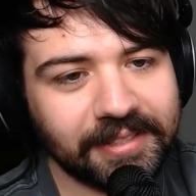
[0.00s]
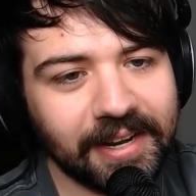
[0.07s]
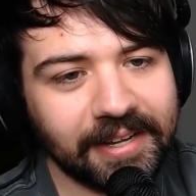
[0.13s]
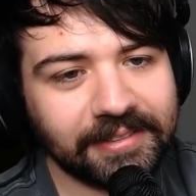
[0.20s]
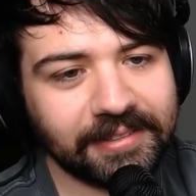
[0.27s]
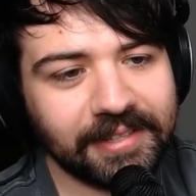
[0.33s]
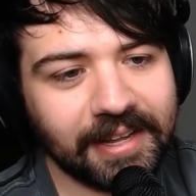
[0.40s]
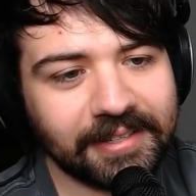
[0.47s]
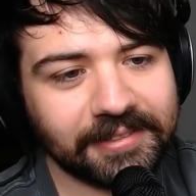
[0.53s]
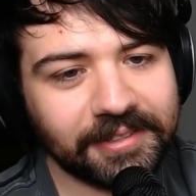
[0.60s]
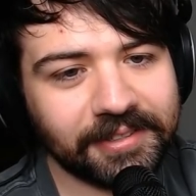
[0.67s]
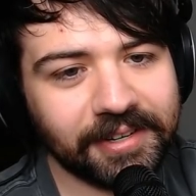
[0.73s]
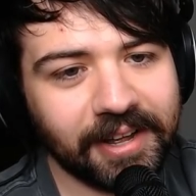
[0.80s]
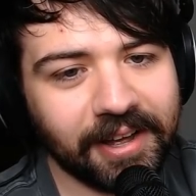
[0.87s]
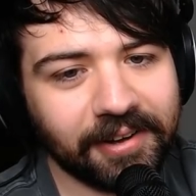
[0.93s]
Taste test
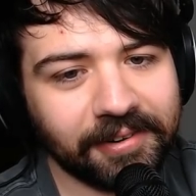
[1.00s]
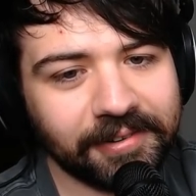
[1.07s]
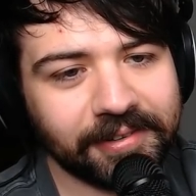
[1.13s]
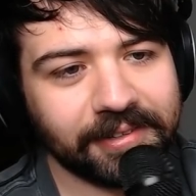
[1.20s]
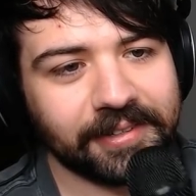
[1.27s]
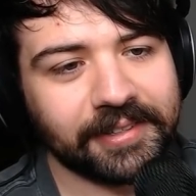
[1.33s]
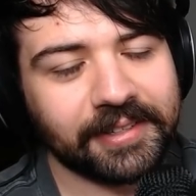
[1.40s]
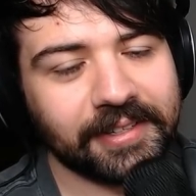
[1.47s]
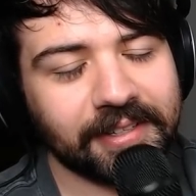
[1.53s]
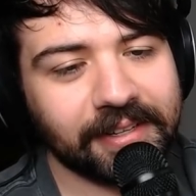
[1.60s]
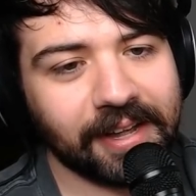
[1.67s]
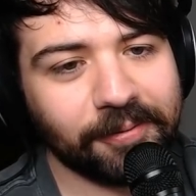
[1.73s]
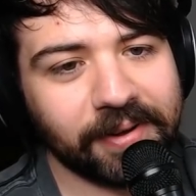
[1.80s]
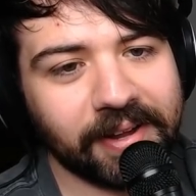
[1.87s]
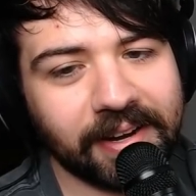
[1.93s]
or no?
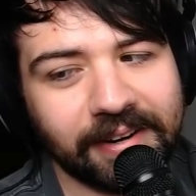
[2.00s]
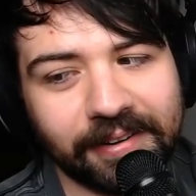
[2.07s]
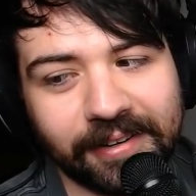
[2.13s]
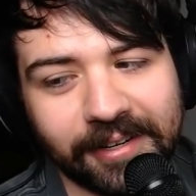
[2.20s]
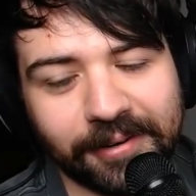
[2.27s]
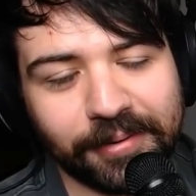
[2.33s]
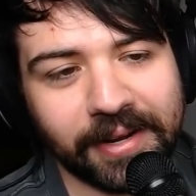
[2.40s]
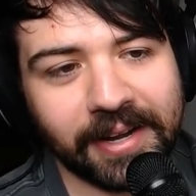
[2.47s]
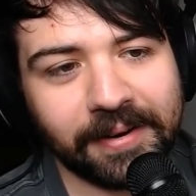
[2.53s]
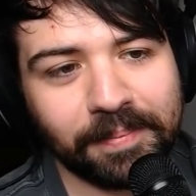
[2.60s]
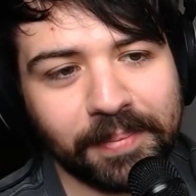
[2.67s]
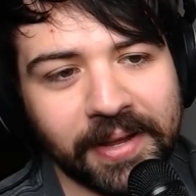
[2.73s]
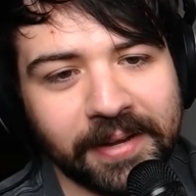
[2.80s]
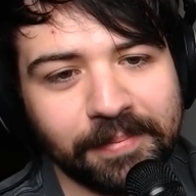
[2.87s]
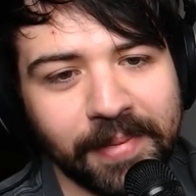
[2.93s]
Can we get a
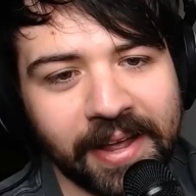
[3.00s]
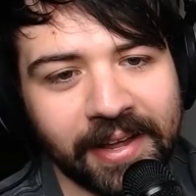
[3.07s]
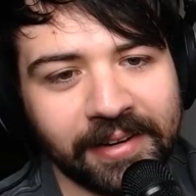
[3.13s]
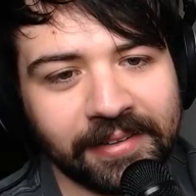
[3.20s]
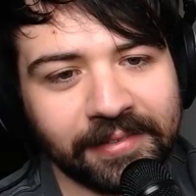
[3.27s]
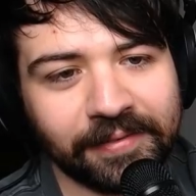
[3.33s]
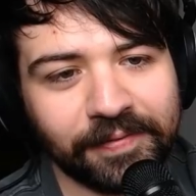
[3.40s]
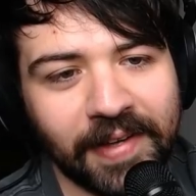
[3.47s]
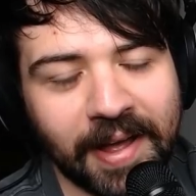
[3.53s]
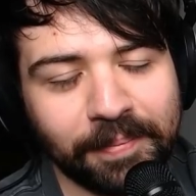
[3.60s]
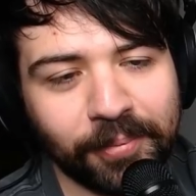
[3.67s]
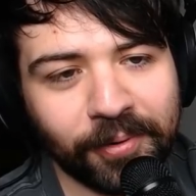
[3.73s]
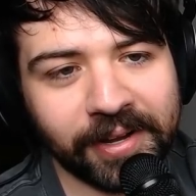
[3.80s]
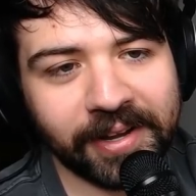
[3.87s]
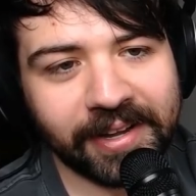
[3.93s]
big man, fat
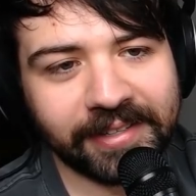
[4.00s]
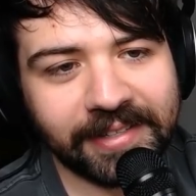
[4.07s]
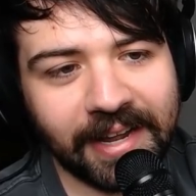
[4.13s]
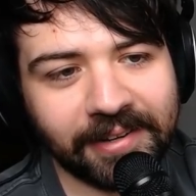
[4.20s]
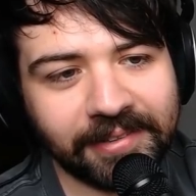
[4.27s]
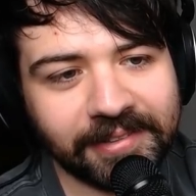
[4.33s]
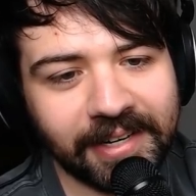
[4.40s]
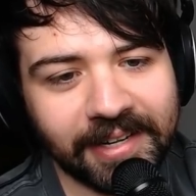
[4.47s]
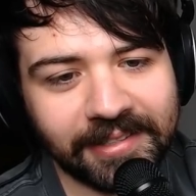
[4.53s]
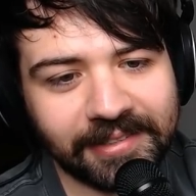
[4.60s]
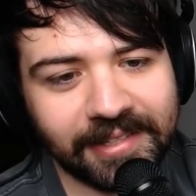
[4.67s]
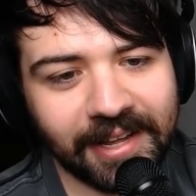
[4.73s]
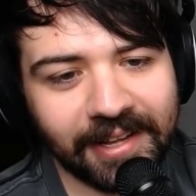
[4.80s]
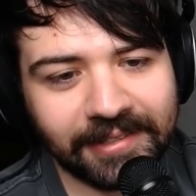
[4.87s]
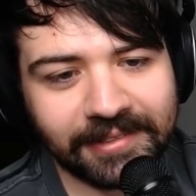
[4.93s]
boy, get down taste
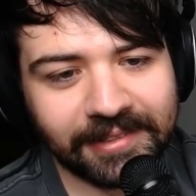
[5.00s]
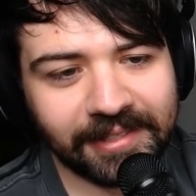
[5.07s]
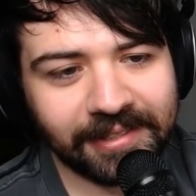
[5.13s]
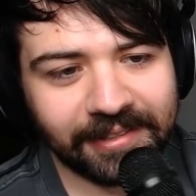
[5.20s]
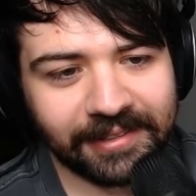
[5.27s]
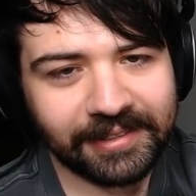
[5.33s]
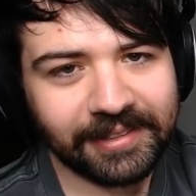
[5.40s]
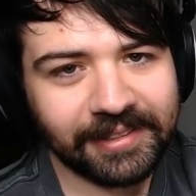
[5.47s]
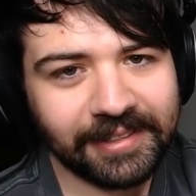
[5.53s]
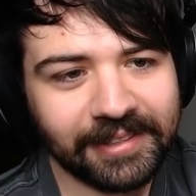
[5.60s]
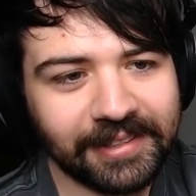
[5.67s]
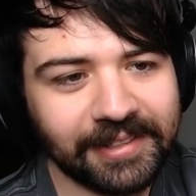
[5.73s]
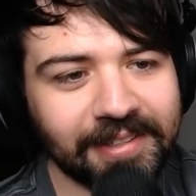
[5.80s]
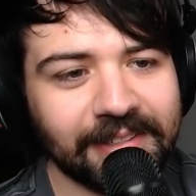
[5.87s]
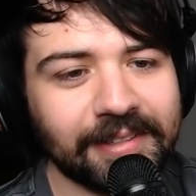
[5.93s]
test?
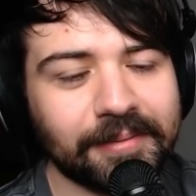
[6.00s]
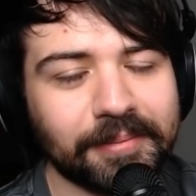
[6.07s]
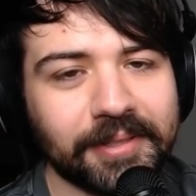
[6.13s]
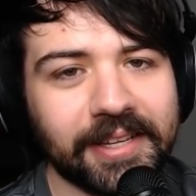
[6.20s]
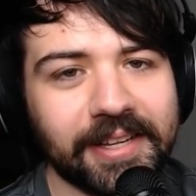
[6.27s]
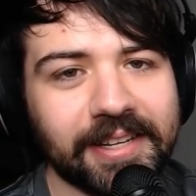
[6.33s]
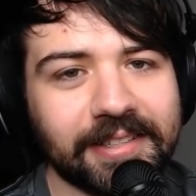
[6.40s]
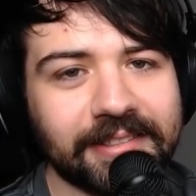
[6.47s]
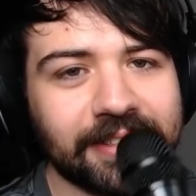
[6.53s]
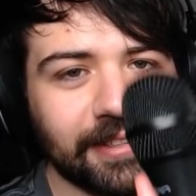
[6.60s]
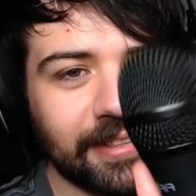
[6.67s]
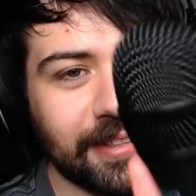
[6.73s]
Please.